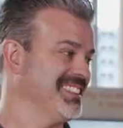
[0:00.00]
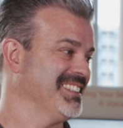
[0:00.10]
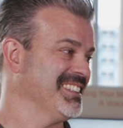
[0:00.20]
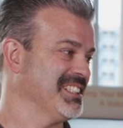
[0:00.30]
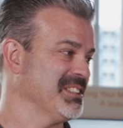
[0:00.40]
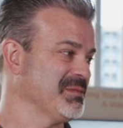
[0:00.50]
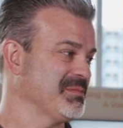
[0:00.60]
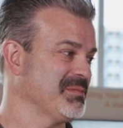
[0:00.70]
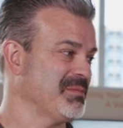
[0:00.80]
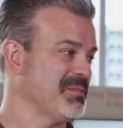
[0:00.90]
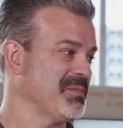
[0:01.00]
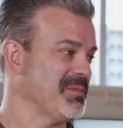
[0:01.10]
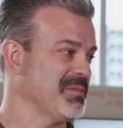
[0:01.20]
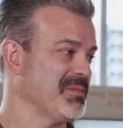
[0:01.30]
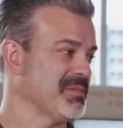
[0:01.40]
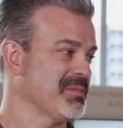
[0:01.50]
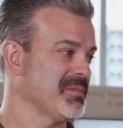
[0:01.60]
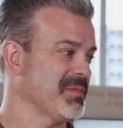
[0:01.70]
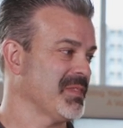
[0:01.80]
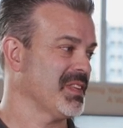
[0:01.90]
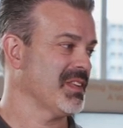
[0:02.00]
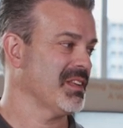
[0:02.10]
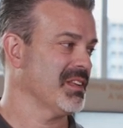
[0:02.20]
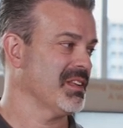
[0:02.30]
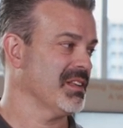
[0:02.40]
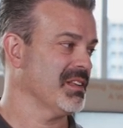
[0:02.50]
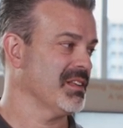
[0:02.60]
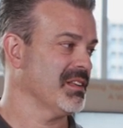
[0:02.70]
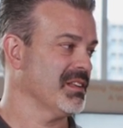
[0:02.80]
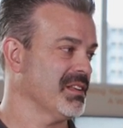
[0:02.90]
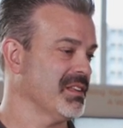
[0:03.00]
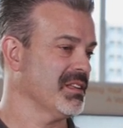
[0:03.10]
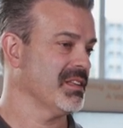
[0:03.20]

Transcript: No words are spoken by the person on screen.